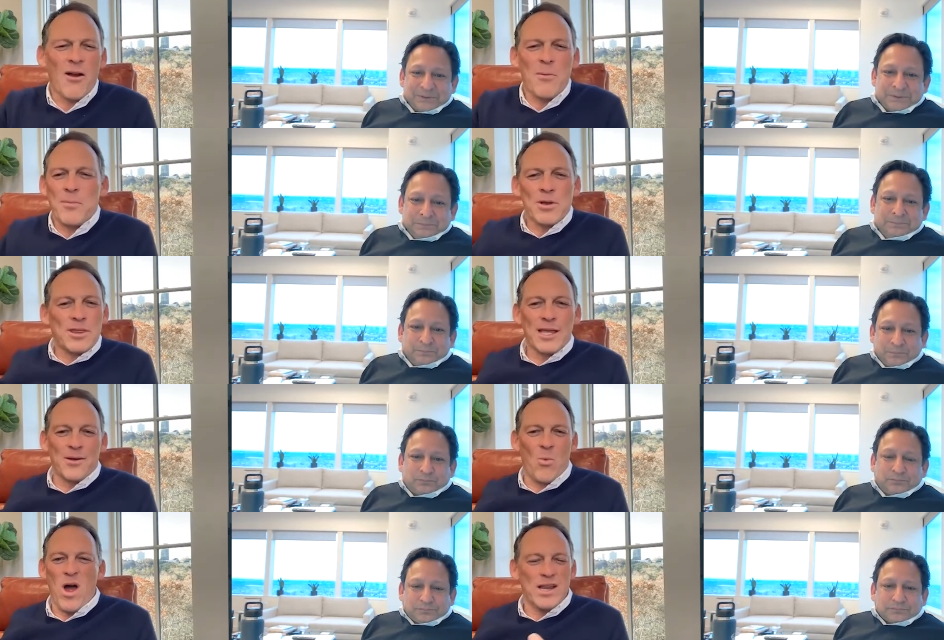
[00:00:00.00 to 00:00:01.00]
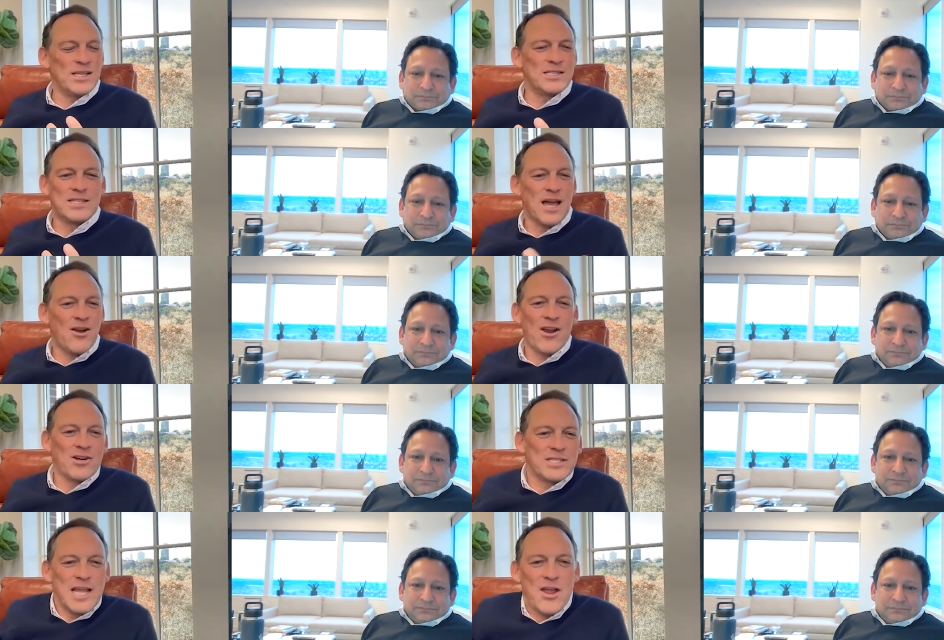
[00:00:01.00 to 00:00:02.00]
Speaker 1: I remember thinking, what is? I don't
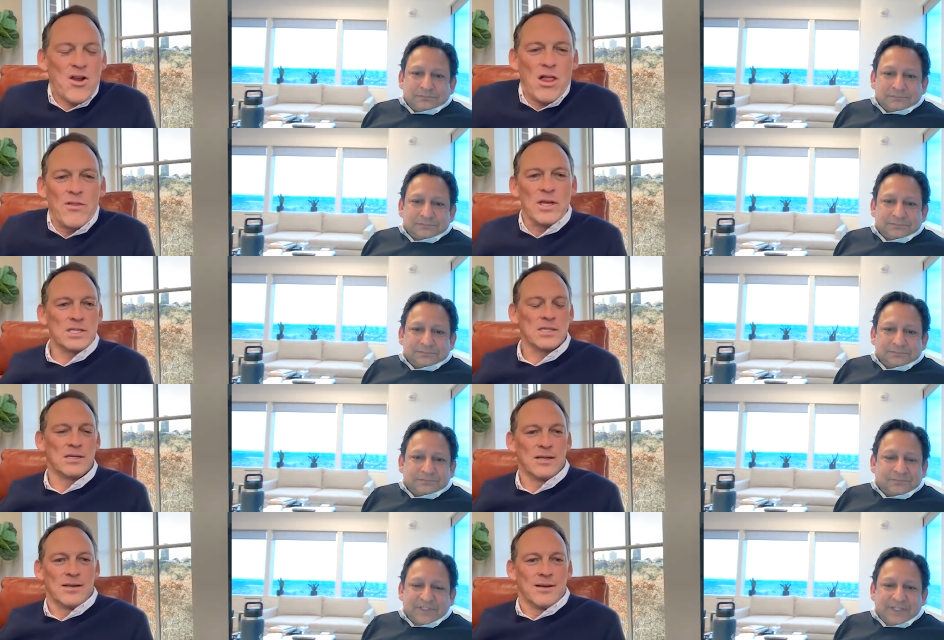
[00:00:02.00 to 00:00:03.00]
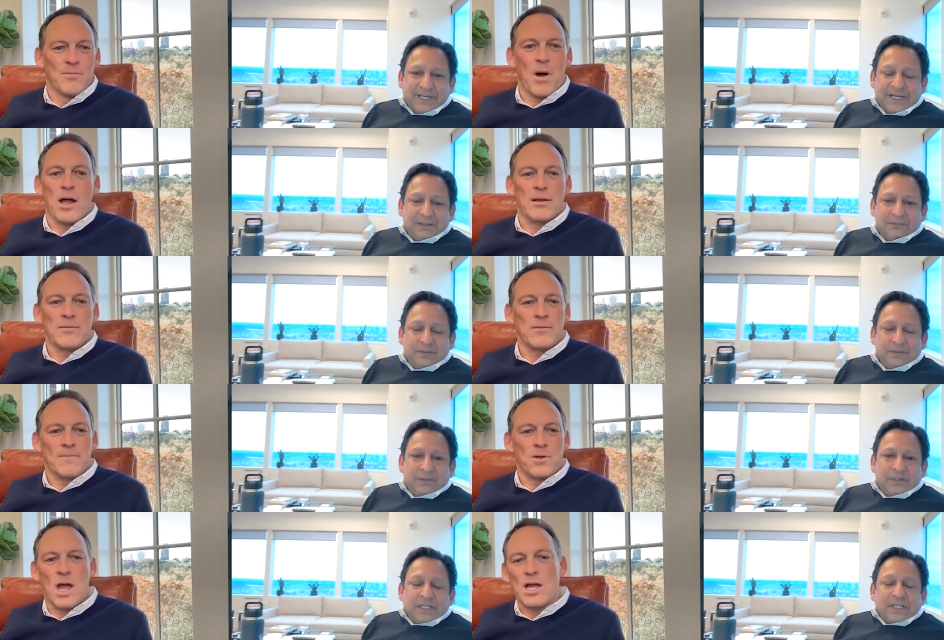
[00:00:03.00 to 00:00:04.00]
understand all of this. Yeah, but
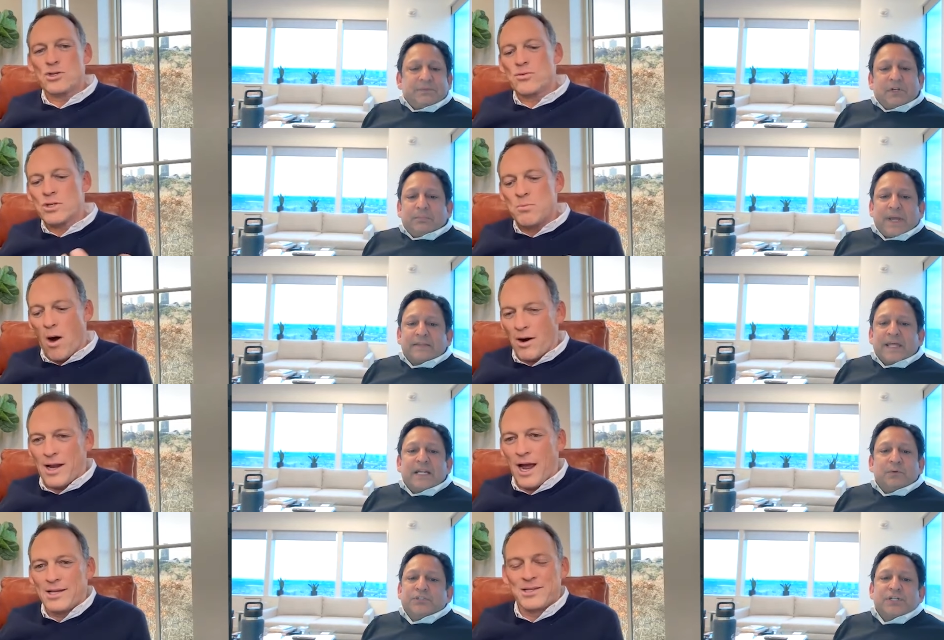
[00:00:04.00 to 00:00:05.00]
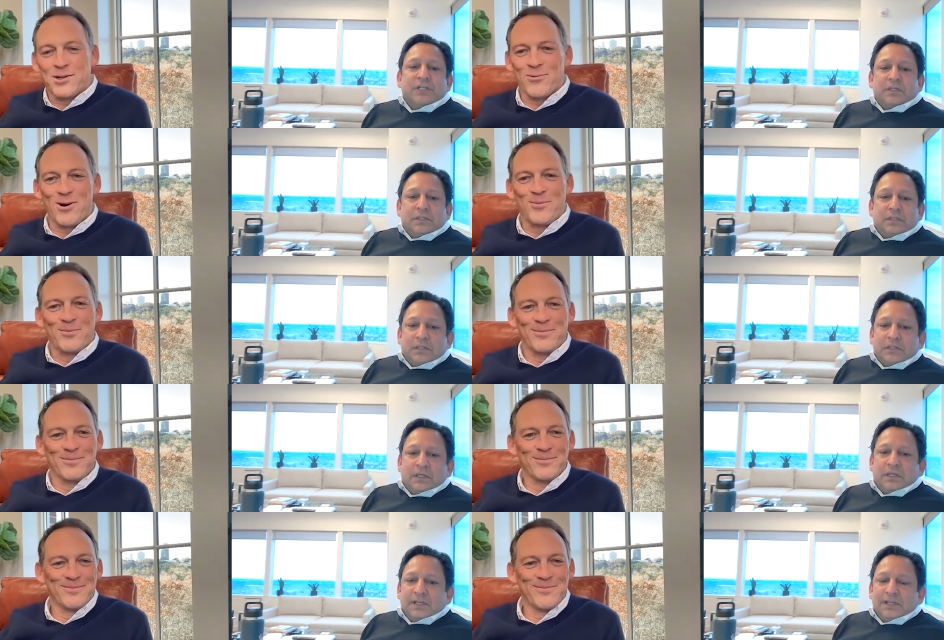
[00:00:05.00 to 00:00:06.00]
you guys. You know, back then it was a, the room.
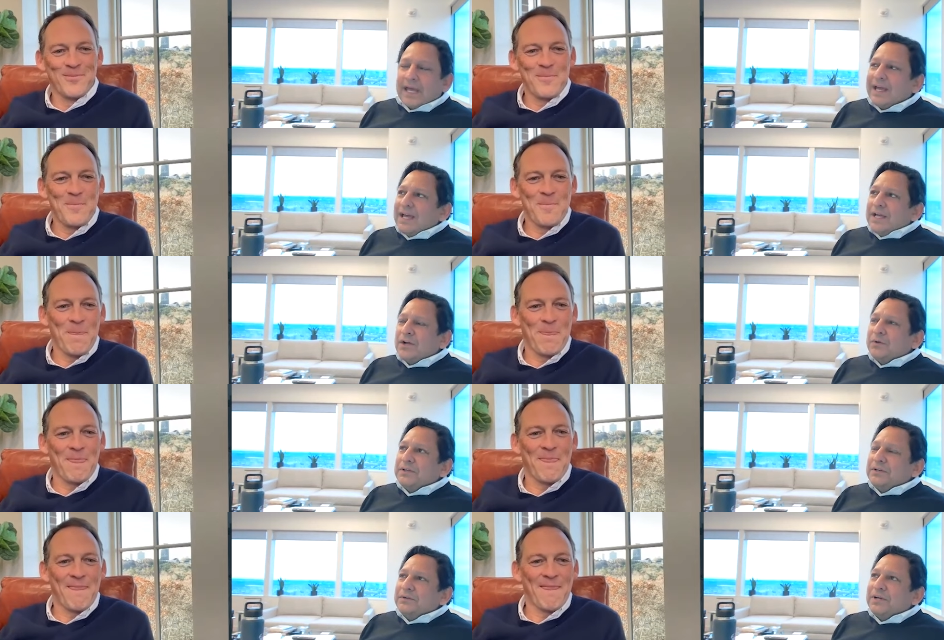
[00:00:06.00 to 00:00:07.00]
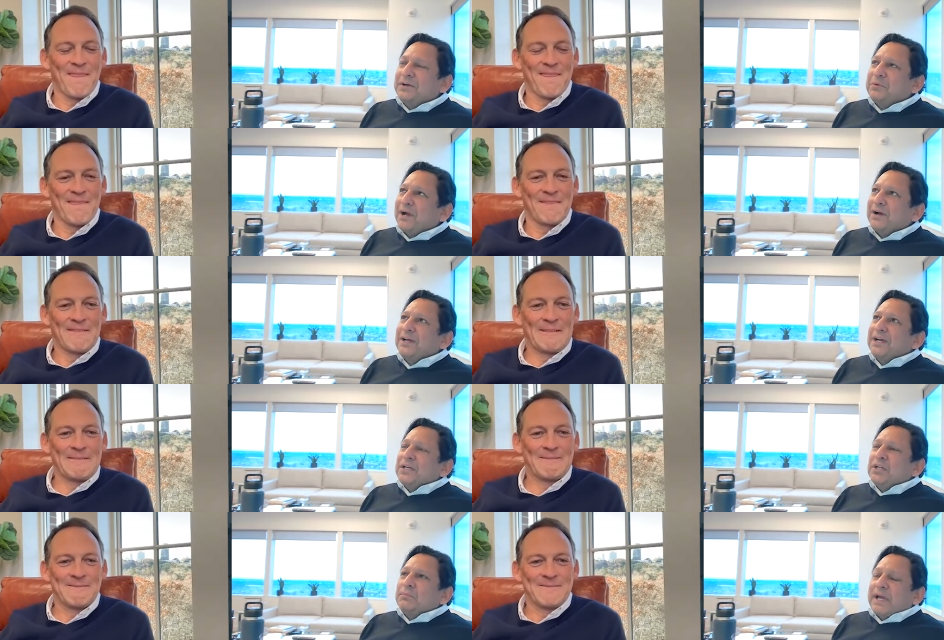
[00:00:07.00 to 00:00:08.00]
Speaker 2: Yeah, you know, it, it, well,
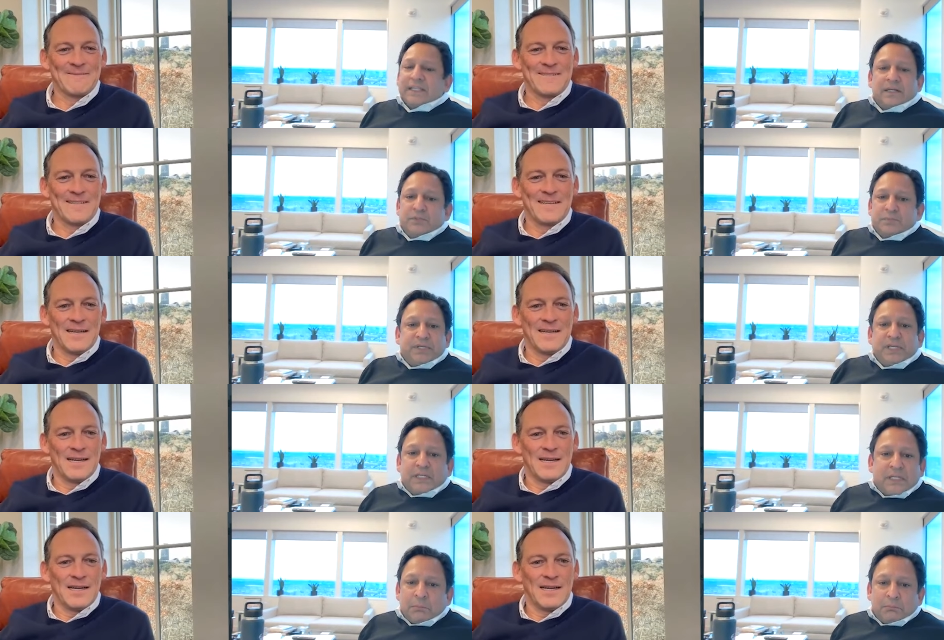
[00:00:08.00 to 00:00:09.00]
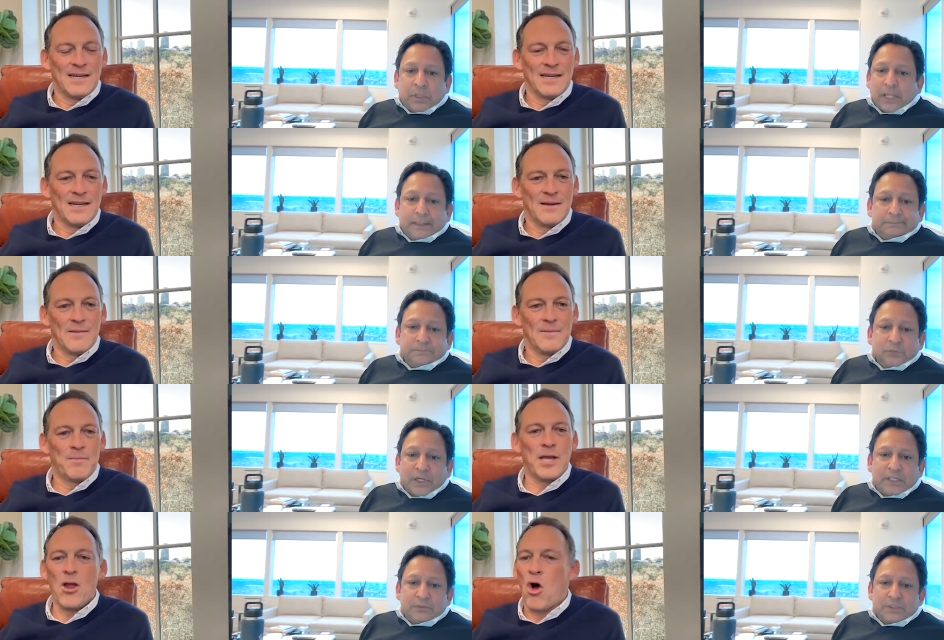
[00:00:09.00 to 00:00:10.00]
you know, back then it was a big income play, right?
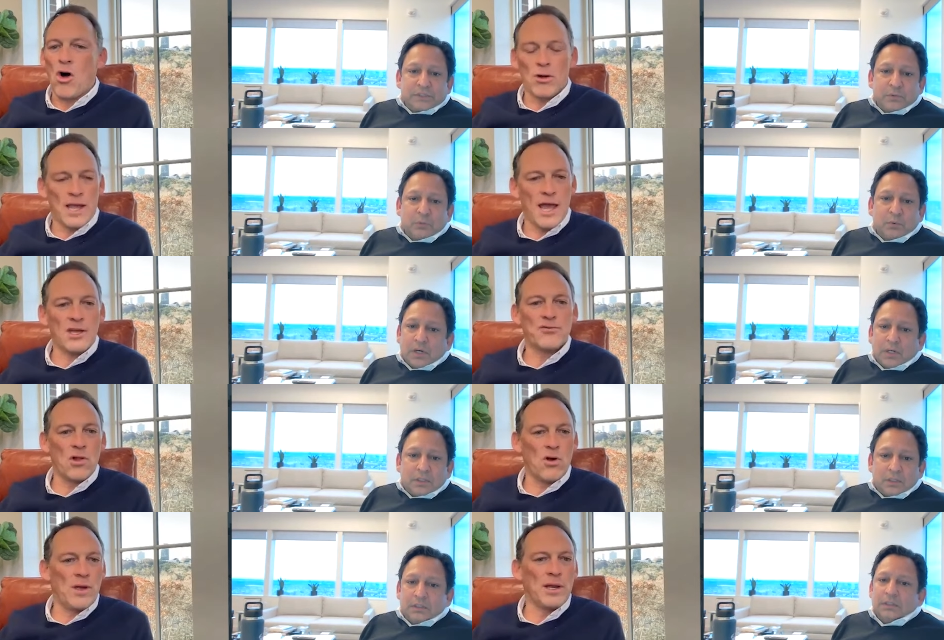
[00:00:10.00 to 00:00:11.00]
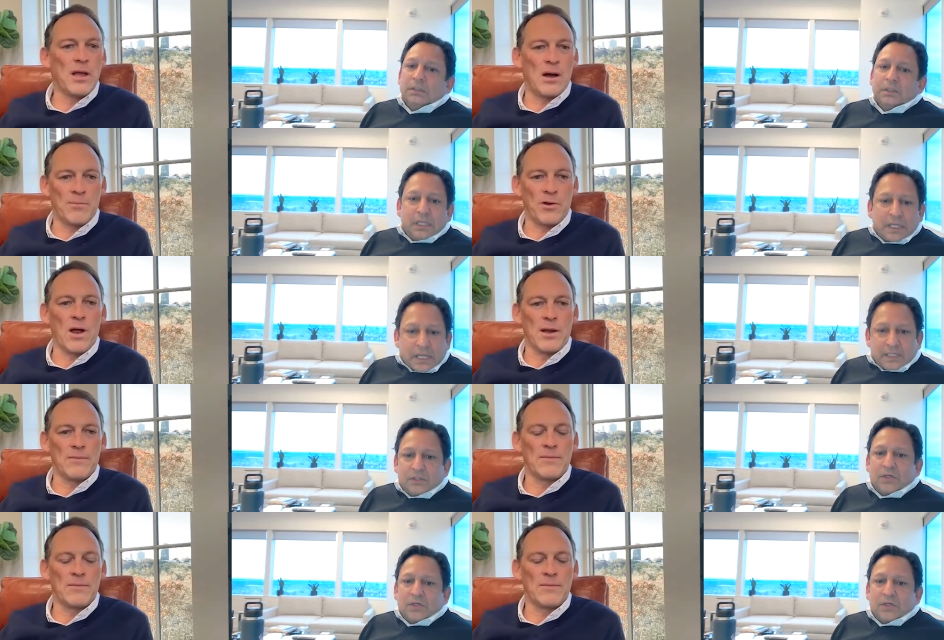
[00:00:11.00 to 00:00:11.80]
Big was, all cash flow income. you yeah, right. You